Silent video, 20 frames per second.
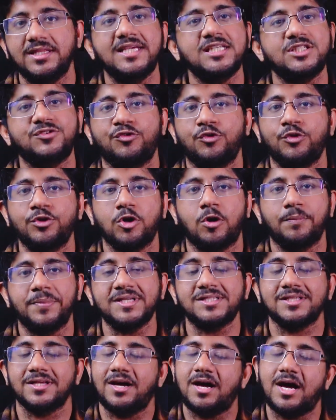These 4
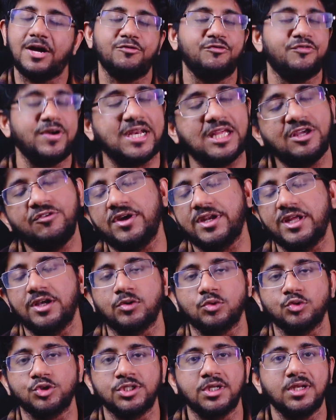topics are very,
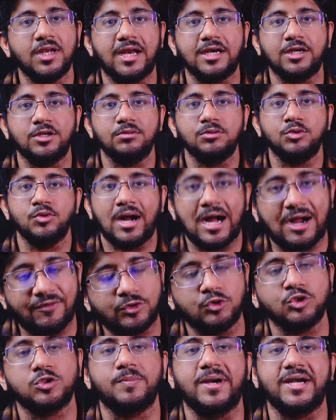very crucial and you
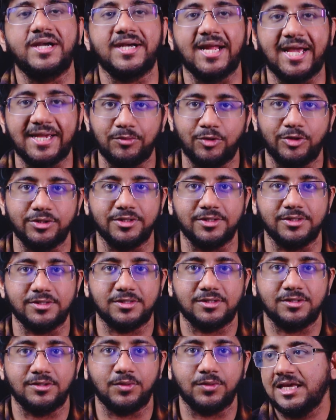have to spend time on
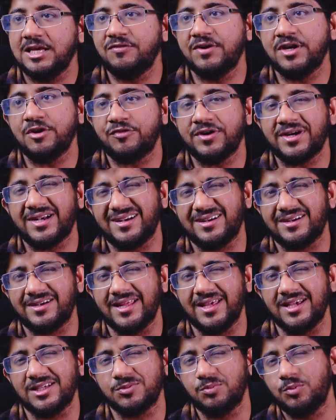this. Even if it
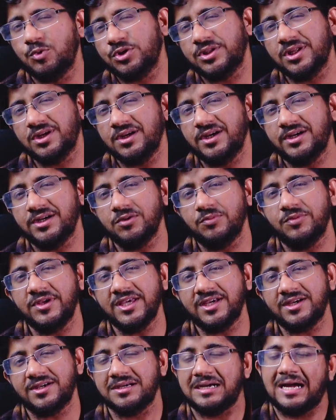takes more than a little
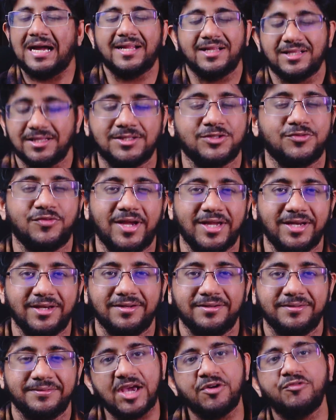week, it's fine.
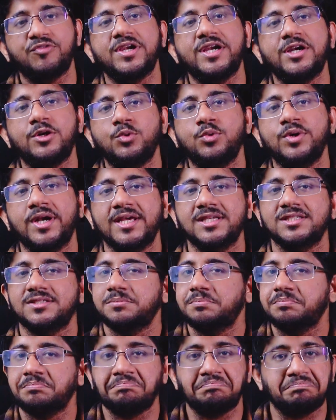Every 2
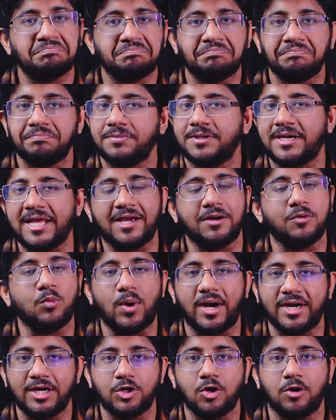days, take
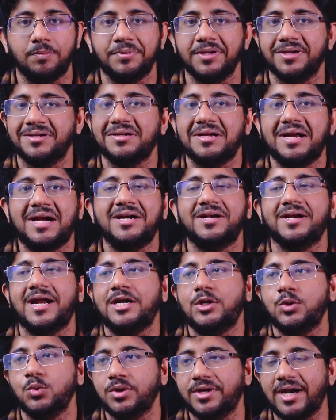one topic and
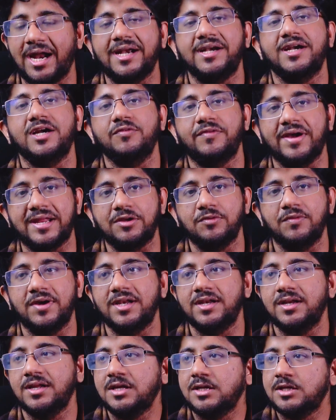try to grind it very
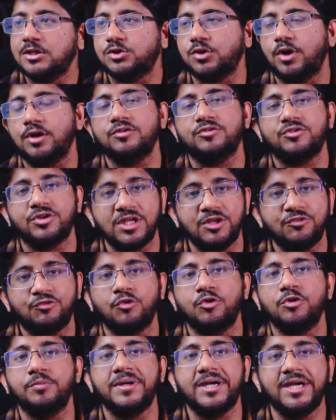well. Solve
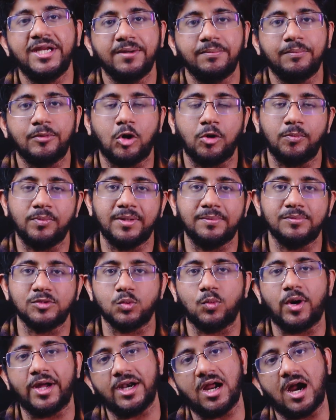3-4 medium
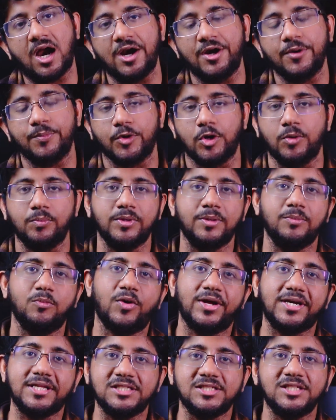problems, 1 hard
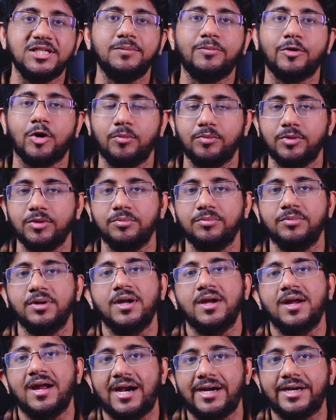problem, 1 easy problem,
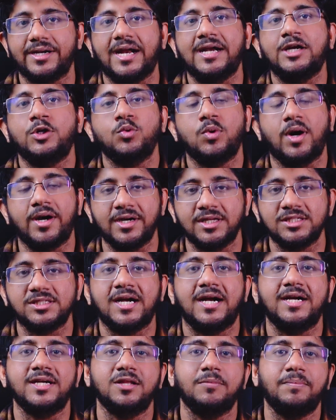and try to
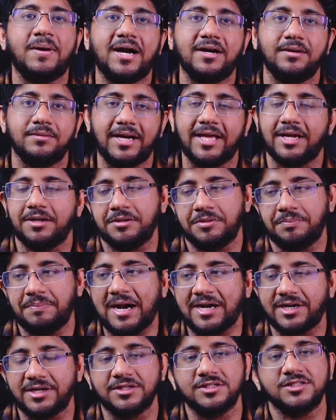understand the
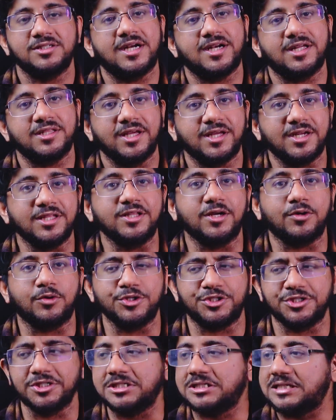patterns that are there in the
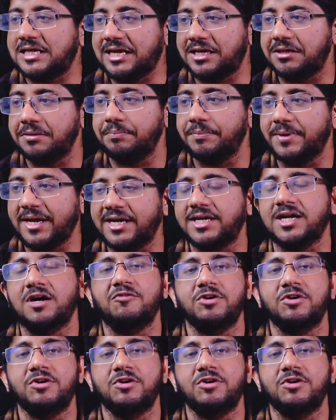questions, like get